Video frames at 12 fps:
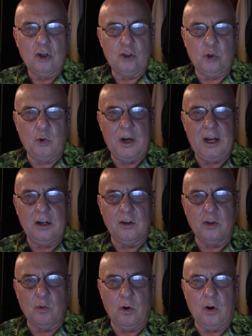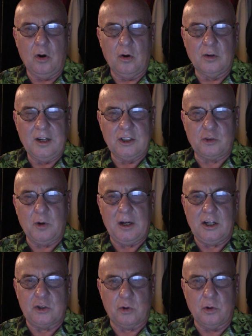to heal the world is
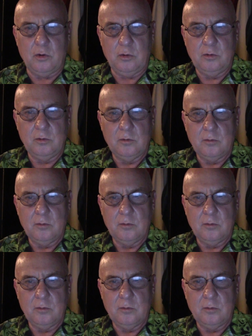really true,